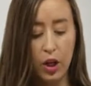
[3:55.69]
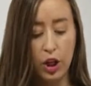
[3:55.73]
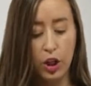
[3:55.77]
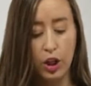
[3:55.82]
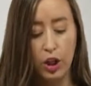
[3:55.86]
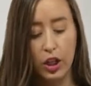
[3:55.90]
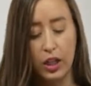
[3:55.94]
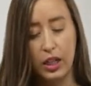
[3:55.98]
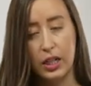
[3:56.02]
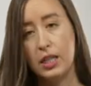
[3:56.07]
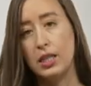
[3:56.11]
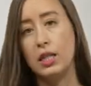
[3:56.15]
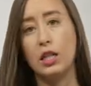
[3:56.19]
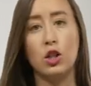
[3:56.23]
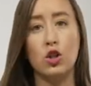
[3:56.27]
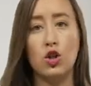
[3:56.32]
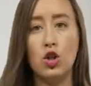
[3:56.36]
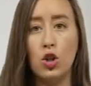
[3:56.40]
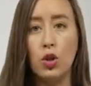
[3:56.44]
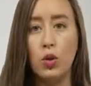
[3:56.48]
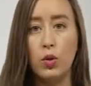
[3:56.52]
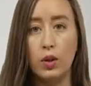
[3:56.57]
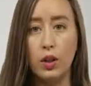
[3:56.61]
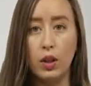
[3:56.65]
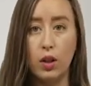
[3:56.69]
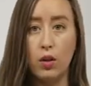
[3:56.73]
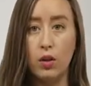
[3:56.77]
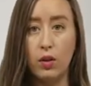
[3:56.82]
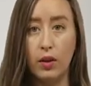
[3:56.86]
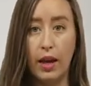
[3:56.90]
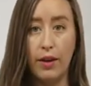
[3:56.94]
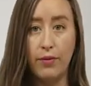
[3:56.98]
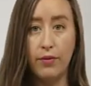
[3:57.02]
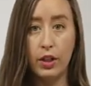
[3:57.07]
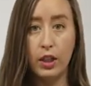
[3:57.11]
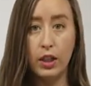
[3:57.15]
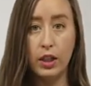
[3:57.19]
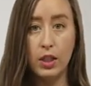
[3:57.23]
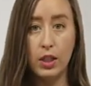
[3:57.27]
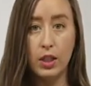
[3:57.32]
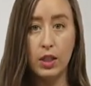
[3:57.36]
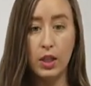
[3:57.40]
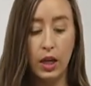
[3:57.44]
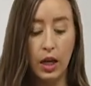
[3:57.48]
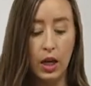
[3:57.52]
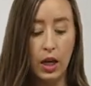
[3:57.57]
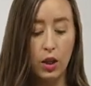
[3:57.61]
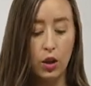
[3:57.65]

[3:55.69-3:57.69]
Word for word: you're going to see two little levers.